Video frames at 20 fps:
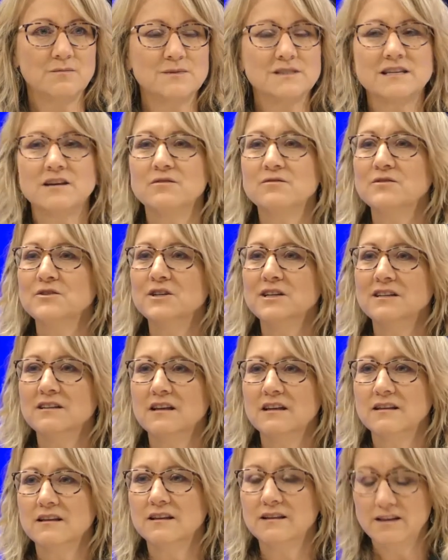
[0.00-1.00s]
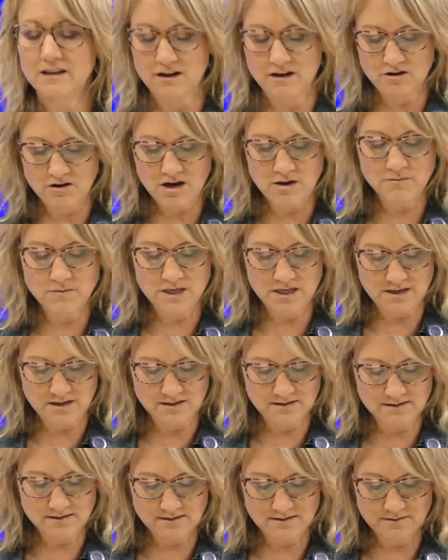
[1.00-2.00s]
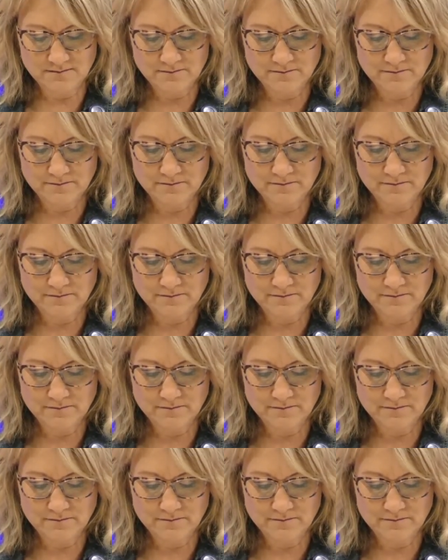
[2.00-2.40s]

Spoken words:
suffering, and that they are at peace.